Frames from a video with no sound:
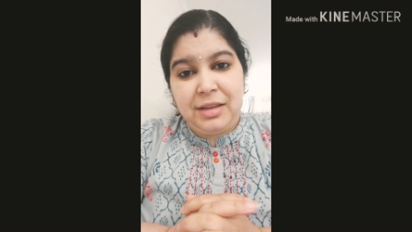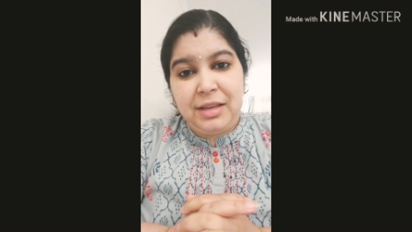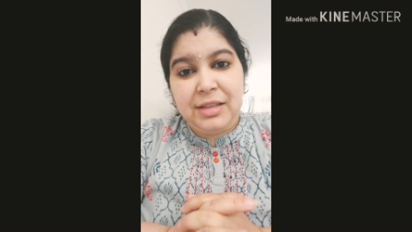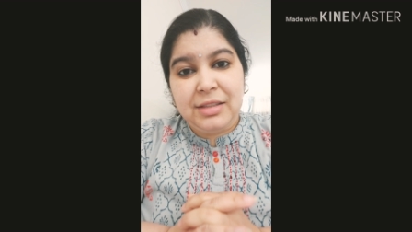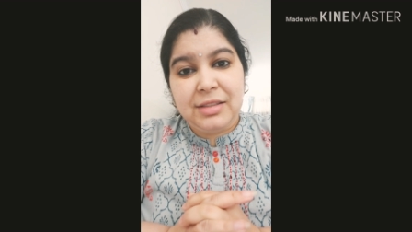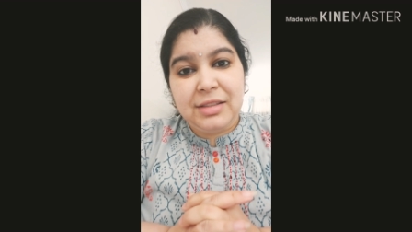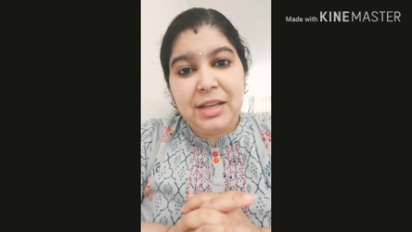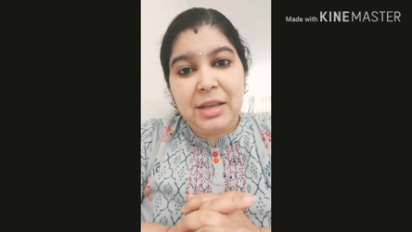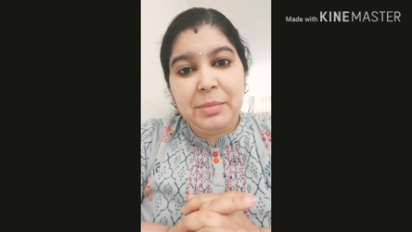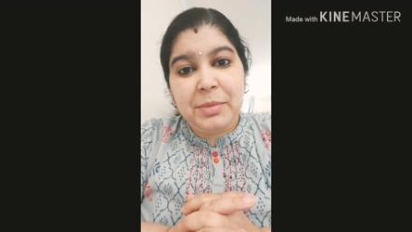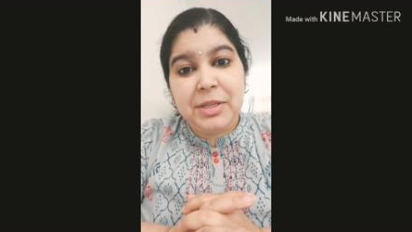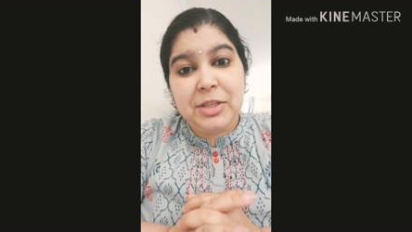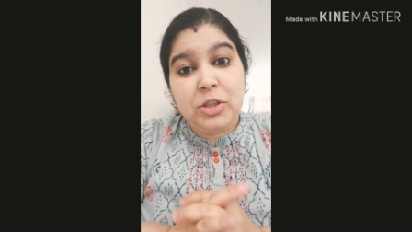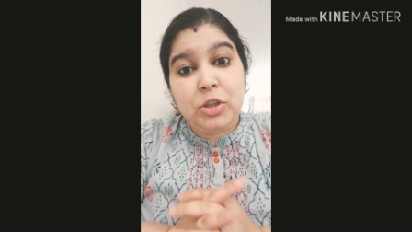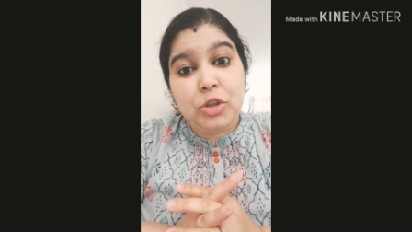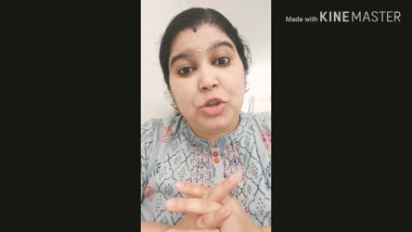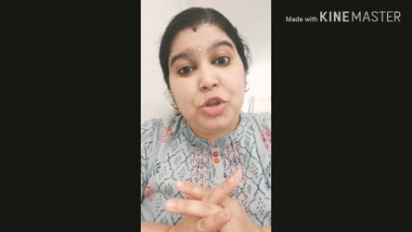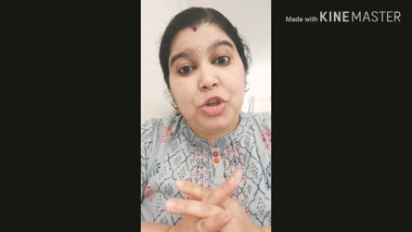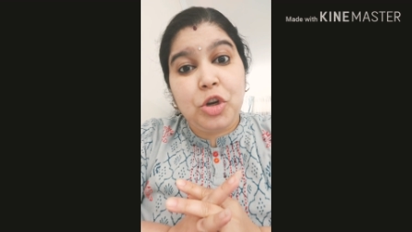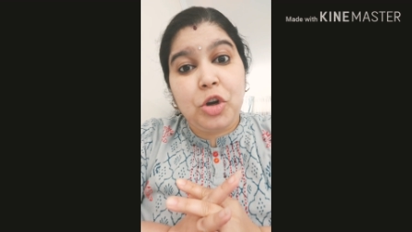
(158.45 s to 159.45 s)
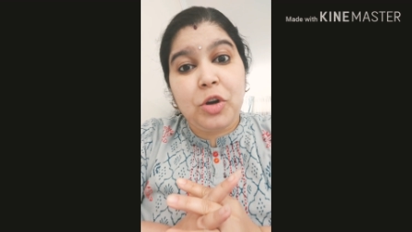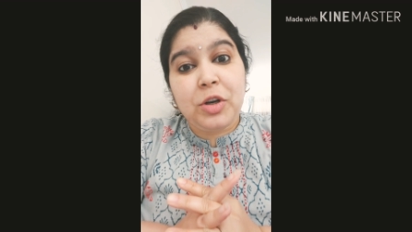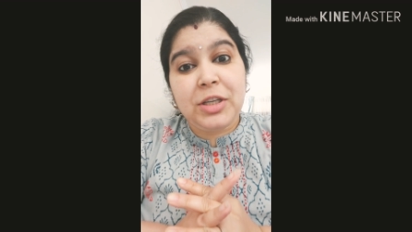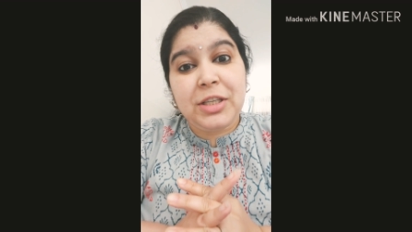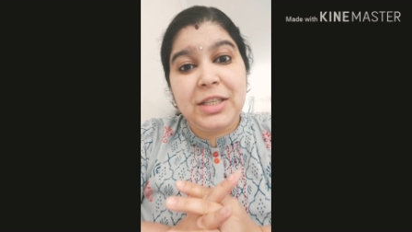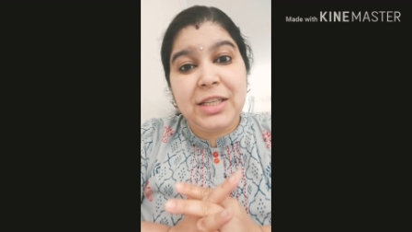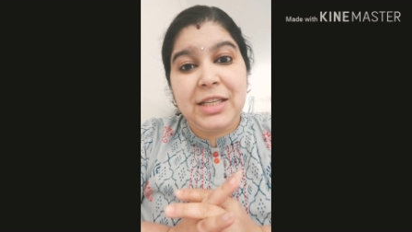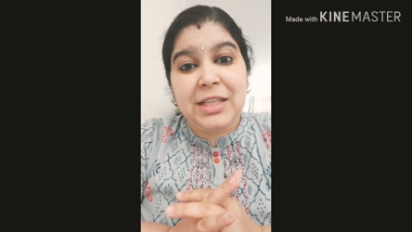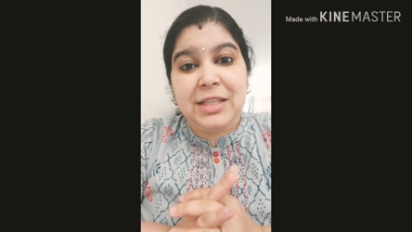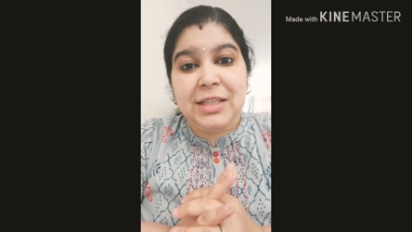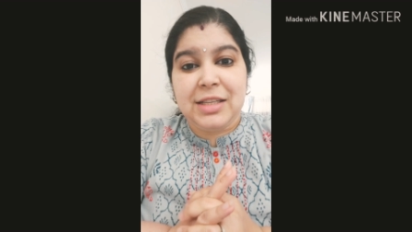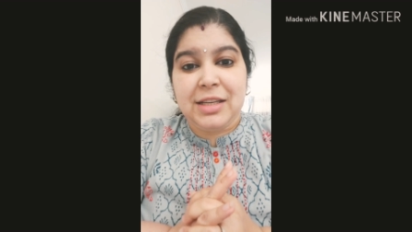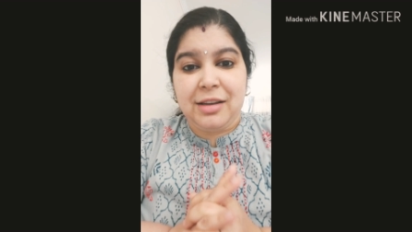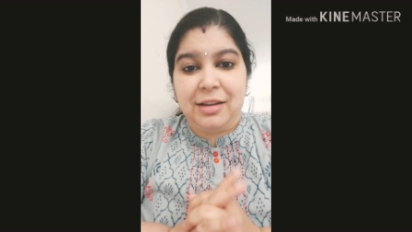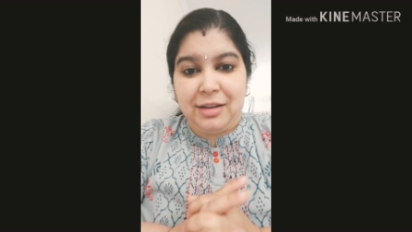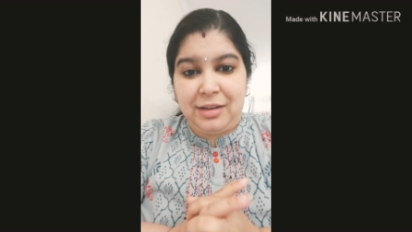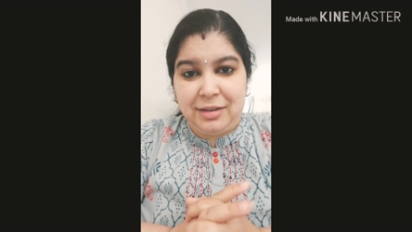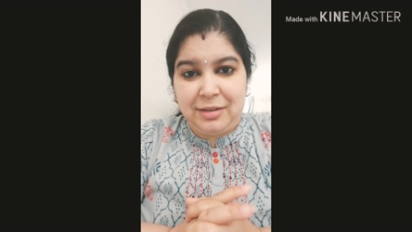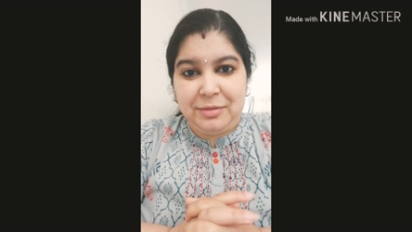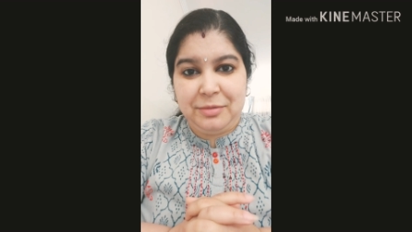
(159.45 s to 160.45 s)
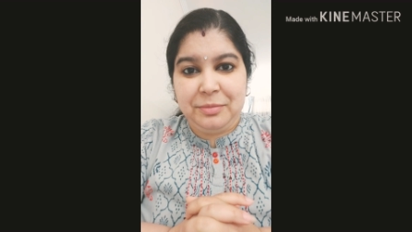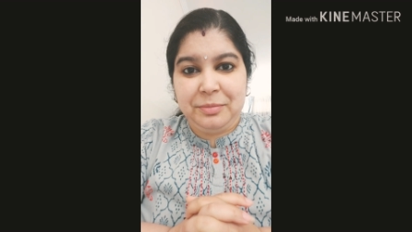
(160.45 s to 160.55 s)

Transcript: His name is John Tyndall.